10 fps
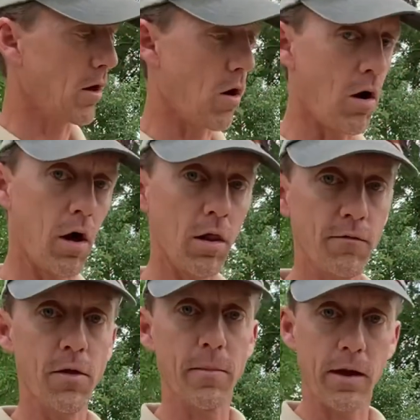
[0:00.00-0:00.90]
All
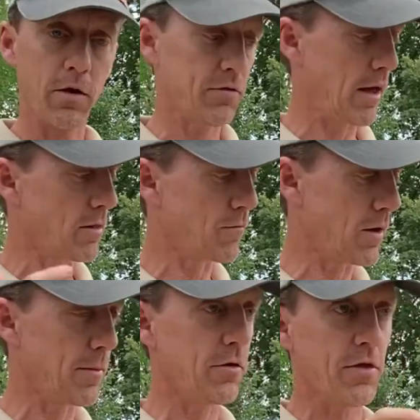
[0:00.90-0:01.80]
of the males and the
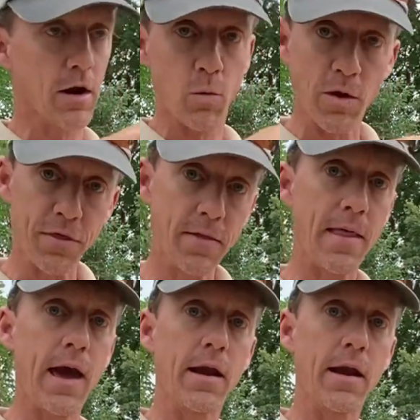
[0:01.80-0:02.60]
females that are within that